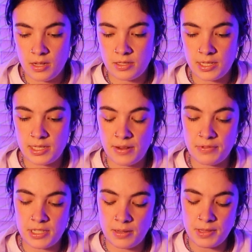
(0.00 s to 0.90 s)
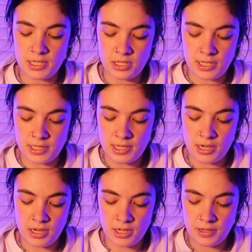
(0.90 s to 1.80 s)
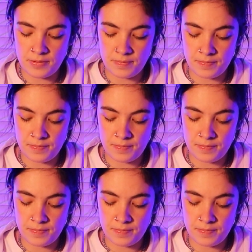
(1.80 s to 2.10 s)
So it's definitely something to consider.